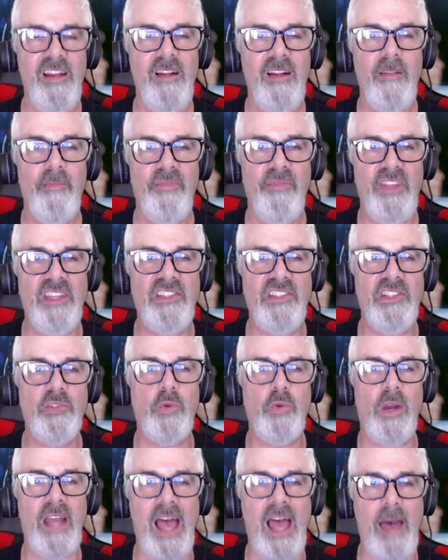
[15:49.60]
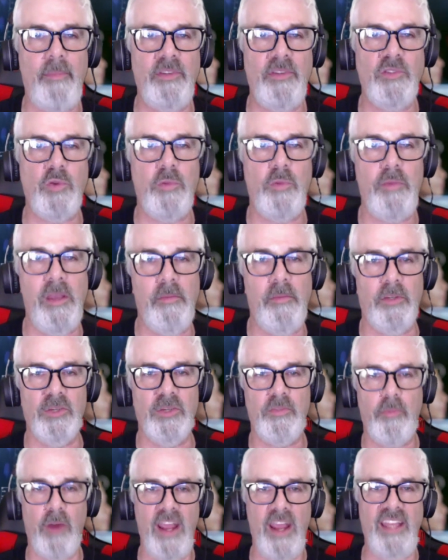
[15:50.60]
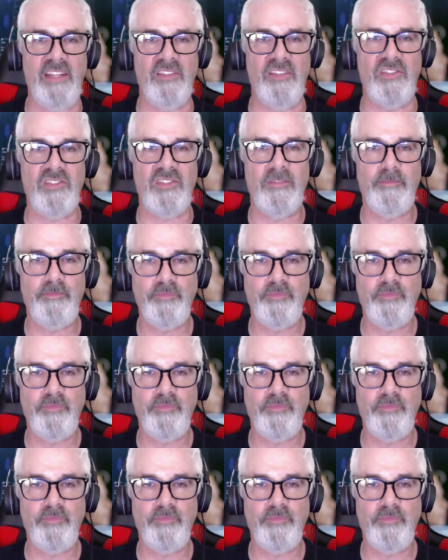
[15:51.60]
This is what happens with people's brains.